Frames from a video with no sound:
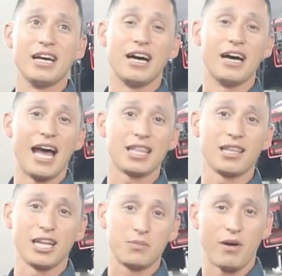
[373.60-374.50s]
uh,
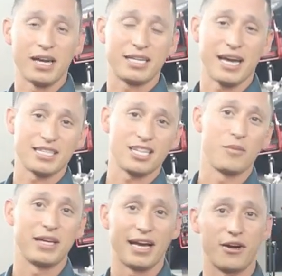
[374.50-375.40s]
athletics podcast
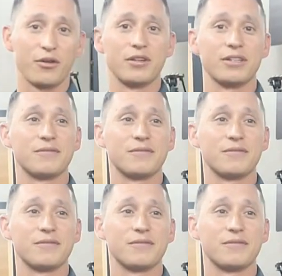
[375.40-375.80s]
coming out